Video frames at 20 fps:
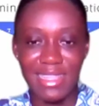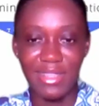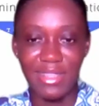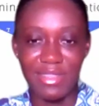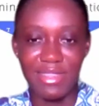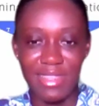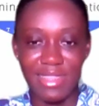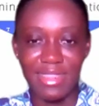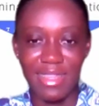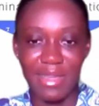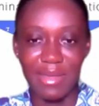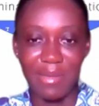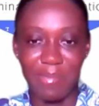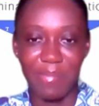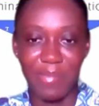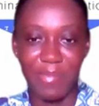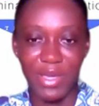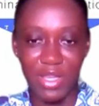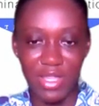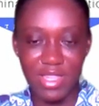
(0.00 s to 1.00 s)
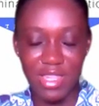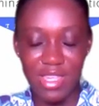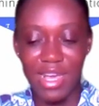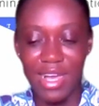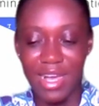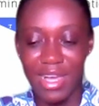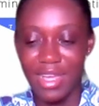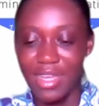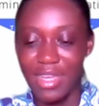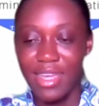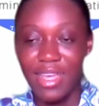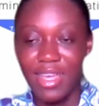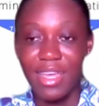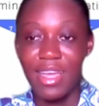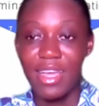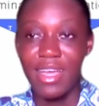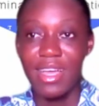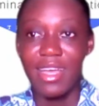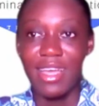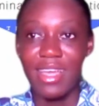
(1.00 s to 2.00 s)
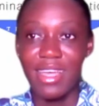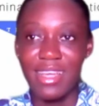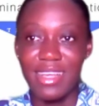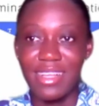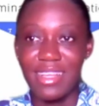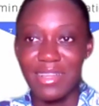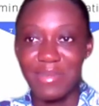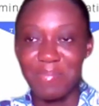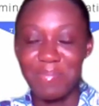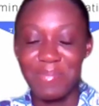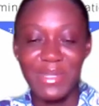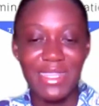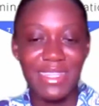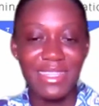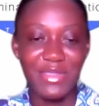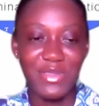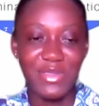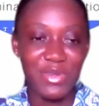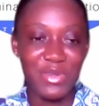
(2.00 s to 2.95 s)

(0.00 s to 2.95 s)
into the picture, please,